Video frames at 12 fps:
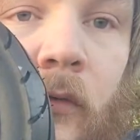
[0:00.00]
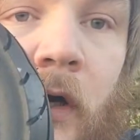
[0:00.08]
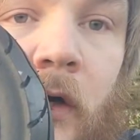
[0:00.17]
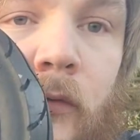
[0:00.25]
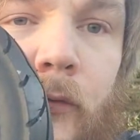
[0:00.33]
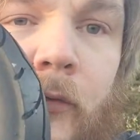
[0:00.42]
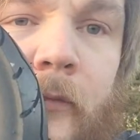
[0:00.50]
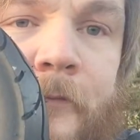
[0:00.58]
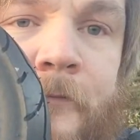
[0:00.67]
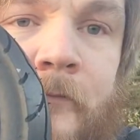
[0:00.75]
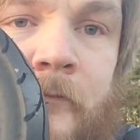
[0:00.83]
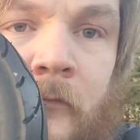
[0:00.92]
holes?
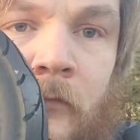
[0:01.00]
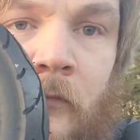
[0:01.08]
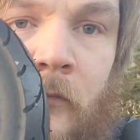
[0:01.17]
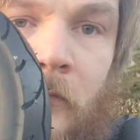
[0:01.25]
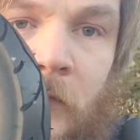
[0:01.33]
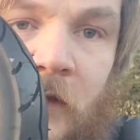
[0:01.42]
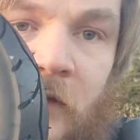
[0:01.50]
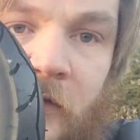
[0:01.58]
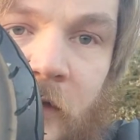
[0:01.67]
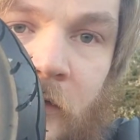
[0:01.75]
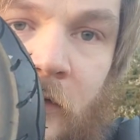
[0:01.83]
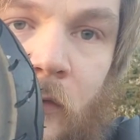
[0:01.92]
You see
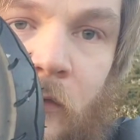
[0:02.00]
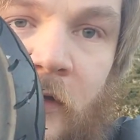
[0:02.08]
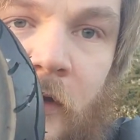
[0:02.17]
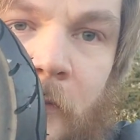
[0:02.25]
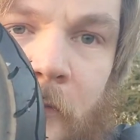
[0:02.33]
these holes here?